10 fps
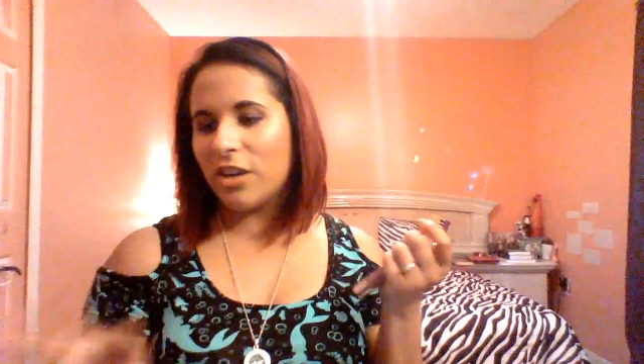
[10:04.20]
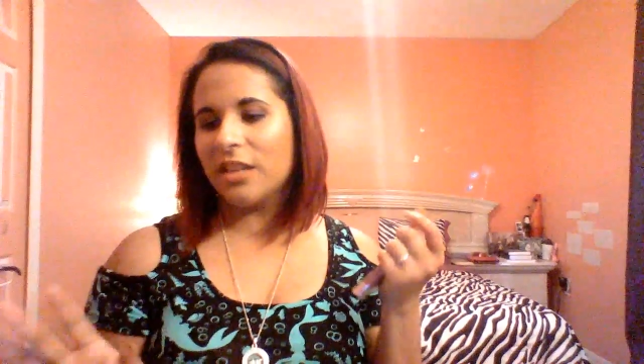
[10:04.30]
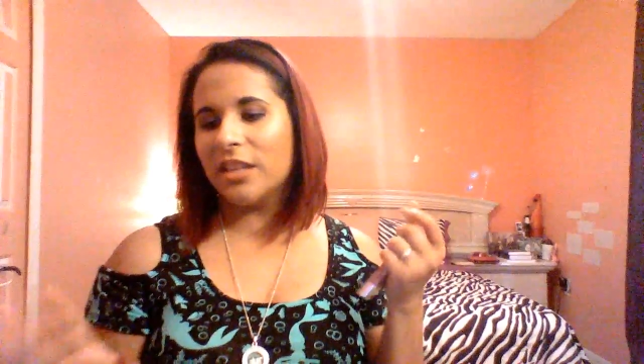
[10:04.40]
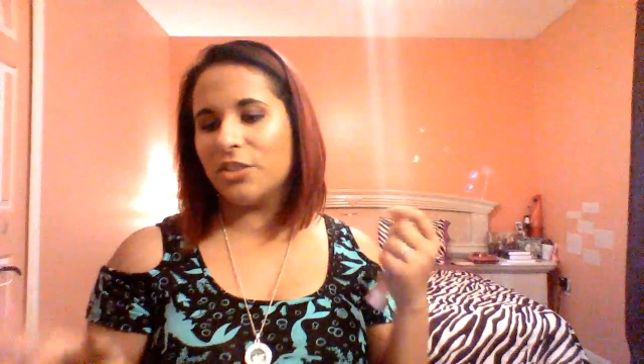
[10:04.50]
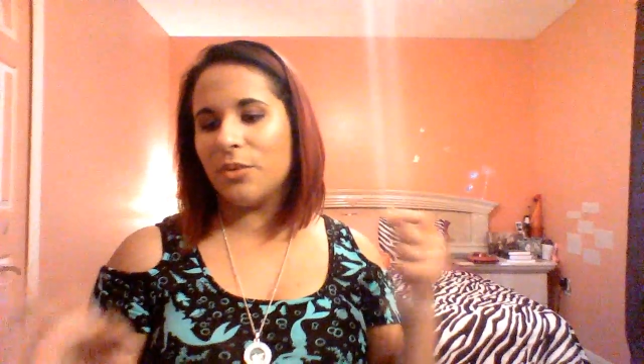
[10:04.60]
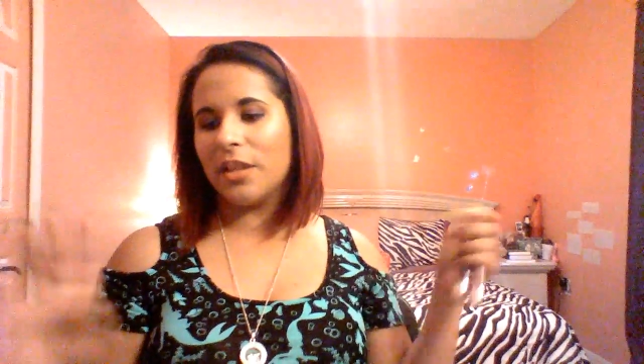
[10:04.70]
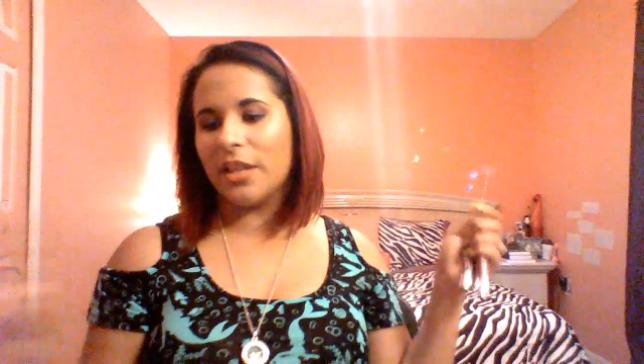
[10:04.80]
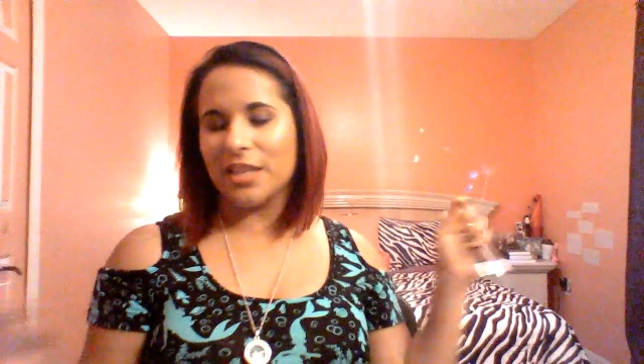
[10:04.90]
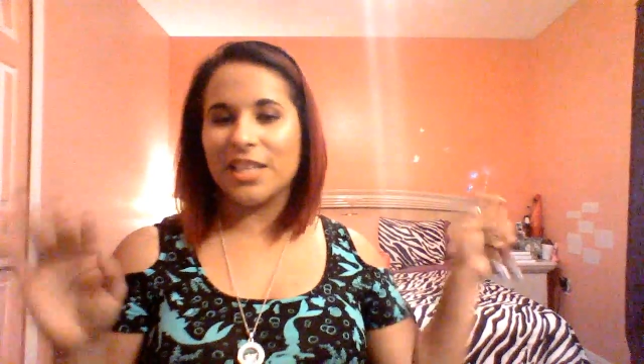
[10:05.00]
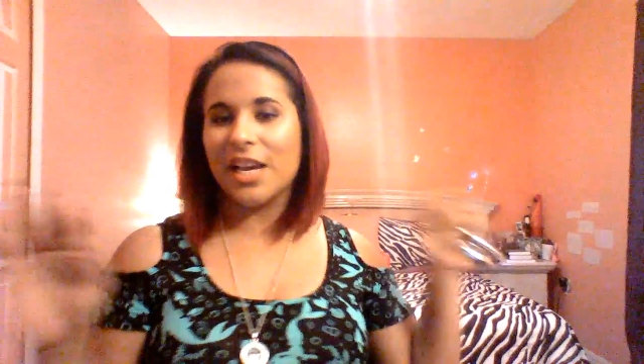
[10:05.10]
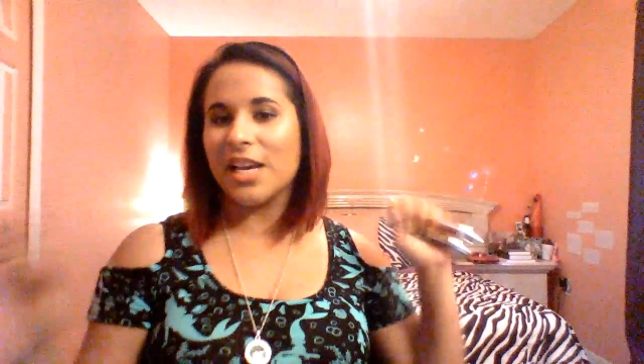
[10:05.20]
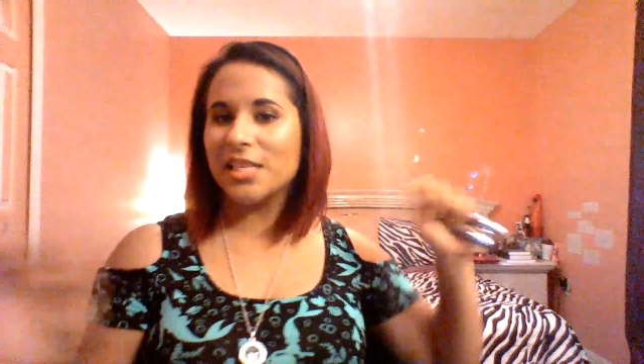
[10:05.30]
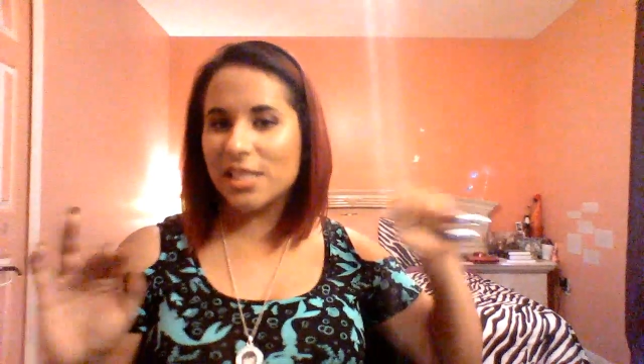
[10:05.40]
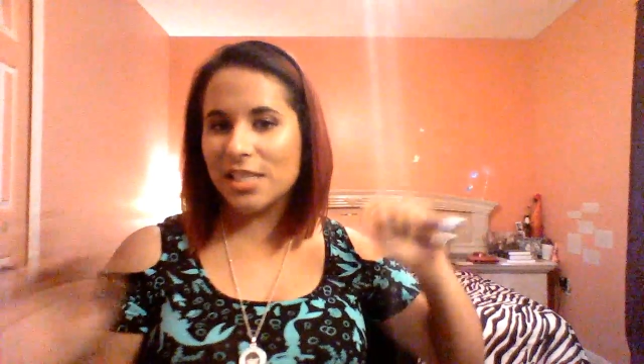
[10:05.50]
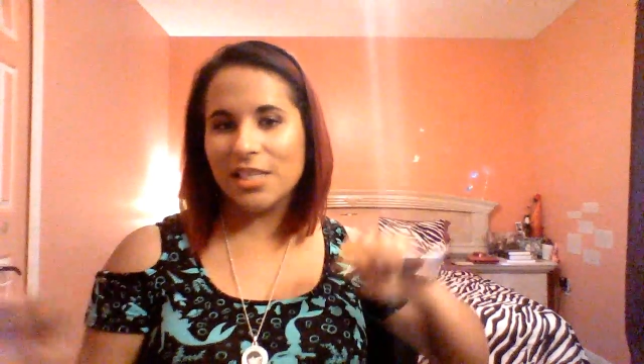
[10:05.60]
to try like doing like a
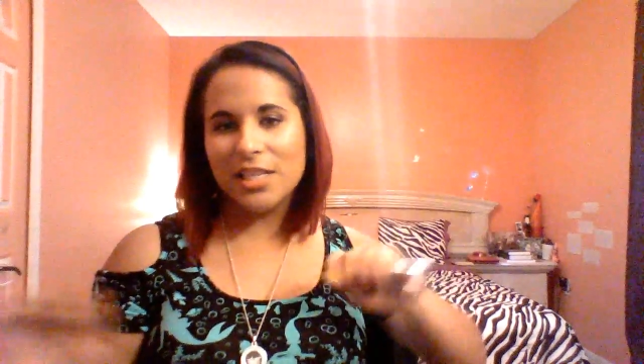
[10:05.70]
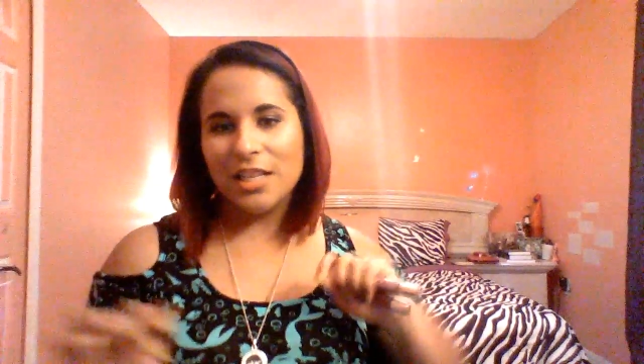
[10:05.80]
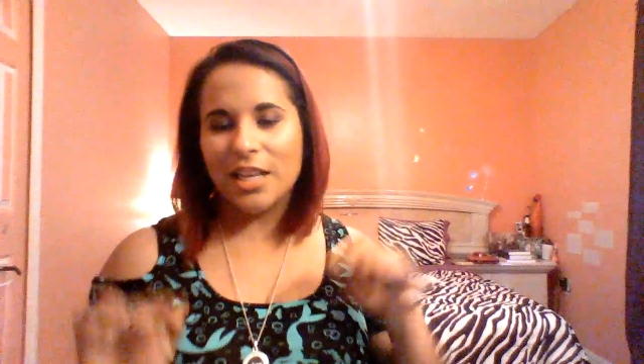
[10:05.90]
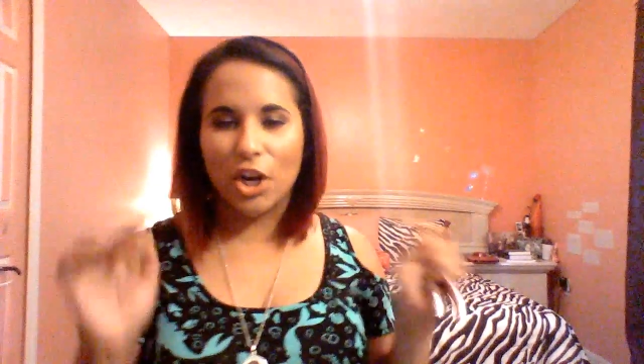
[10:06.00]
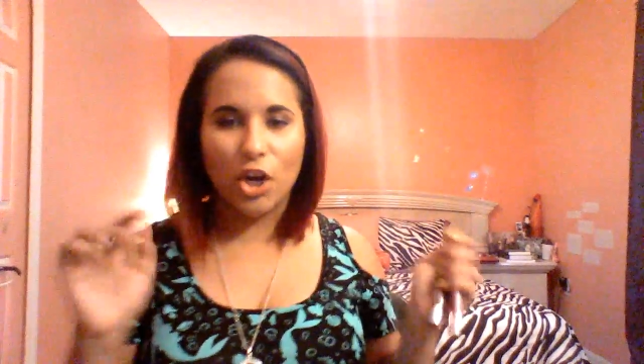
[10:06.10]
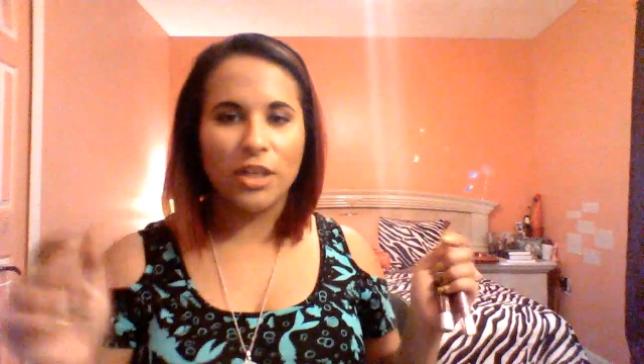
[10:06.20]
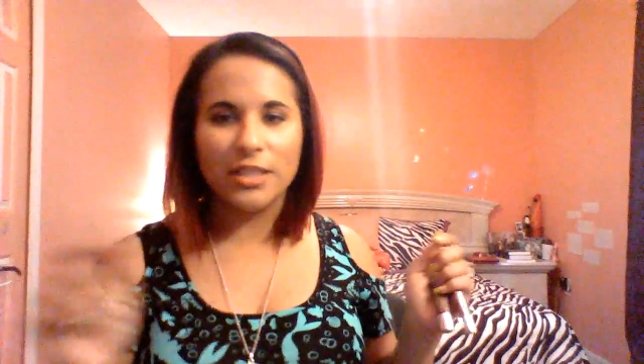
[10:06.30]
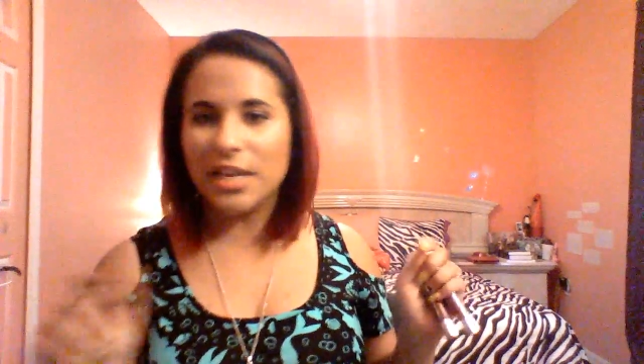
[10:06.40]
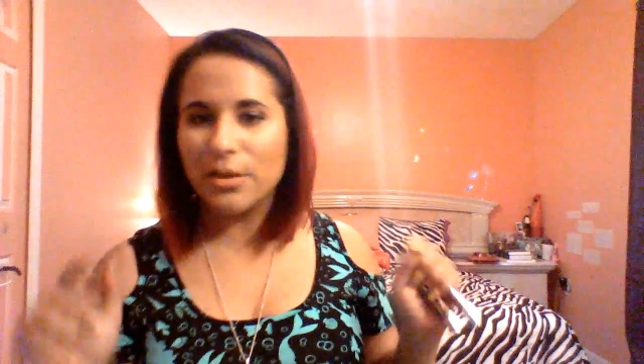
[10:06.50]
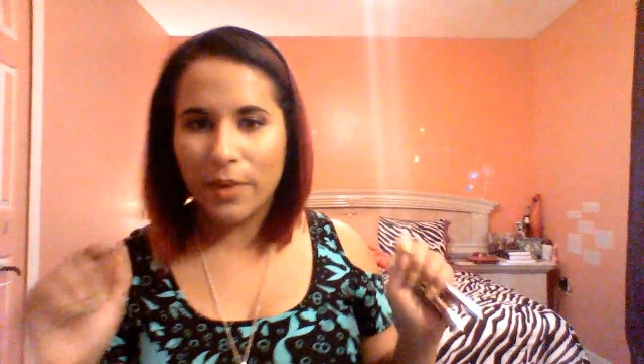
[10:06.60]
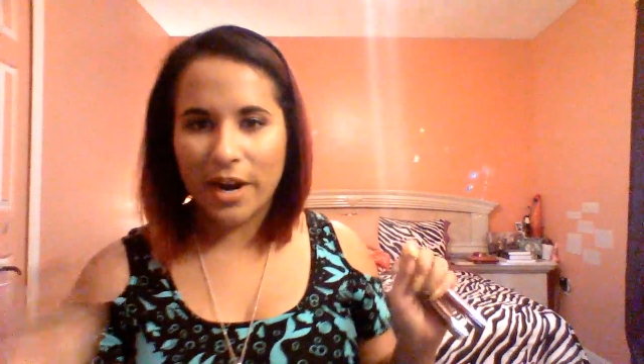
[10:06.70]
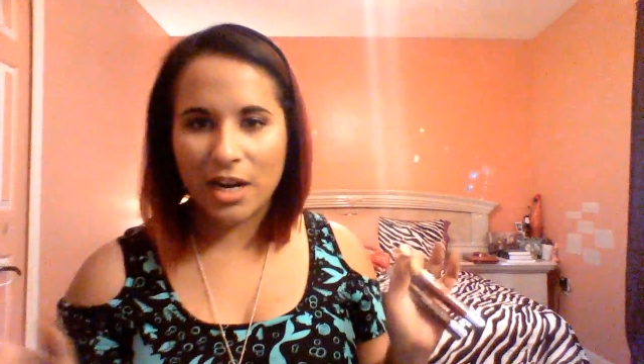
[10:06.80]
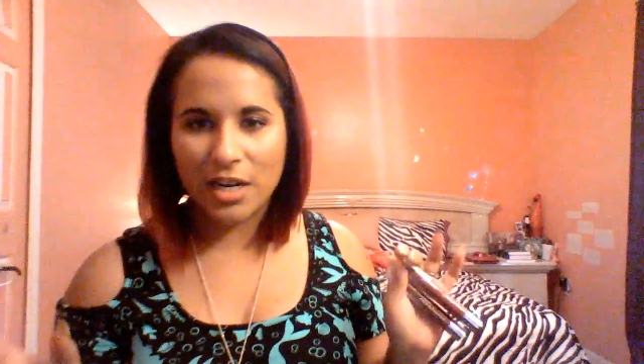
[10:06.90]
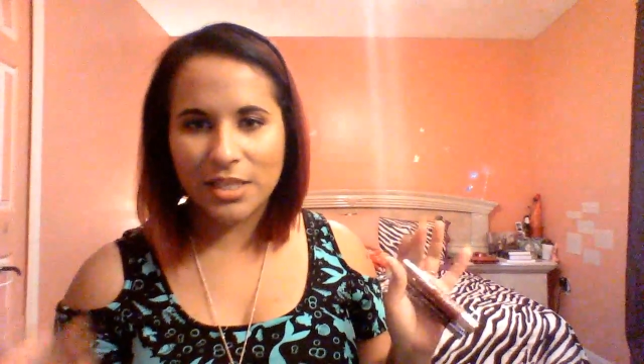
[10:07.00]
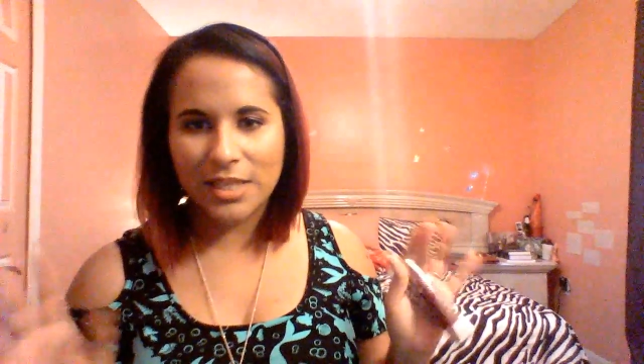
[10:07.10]
test, like an all-day
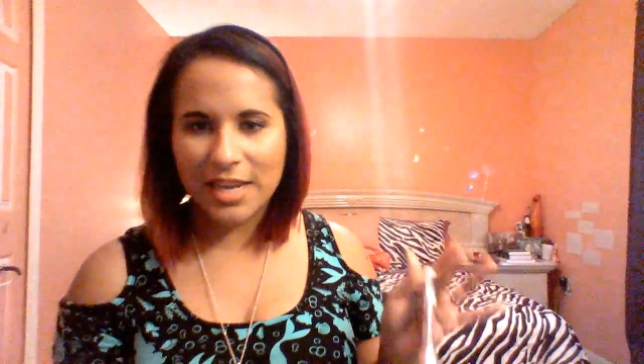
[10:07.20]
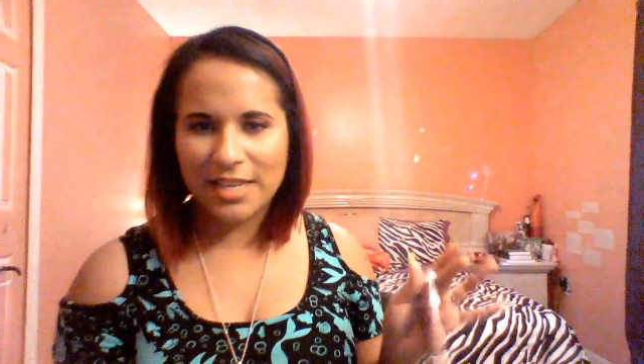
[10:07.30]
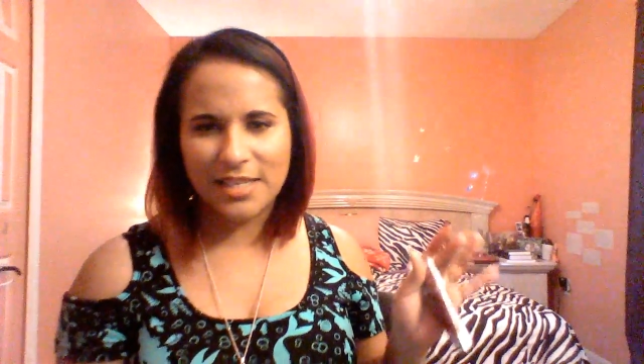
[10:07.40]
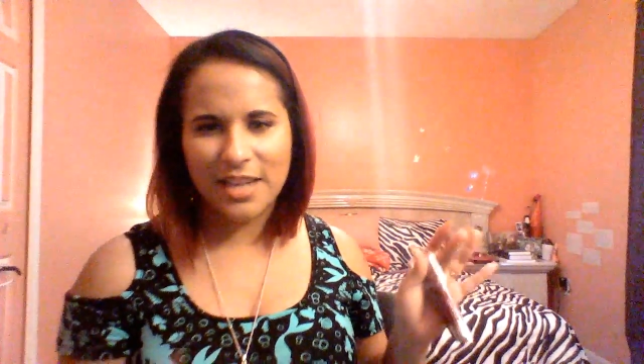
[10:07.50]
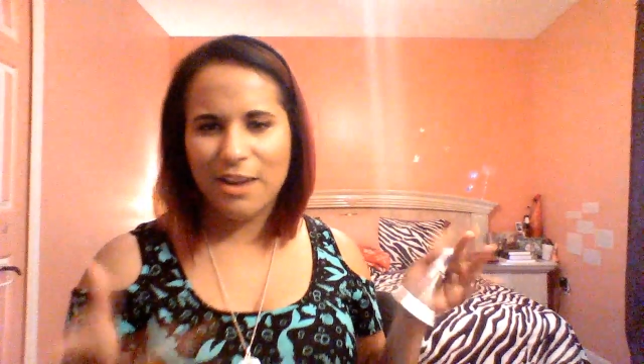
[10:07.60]
wear test.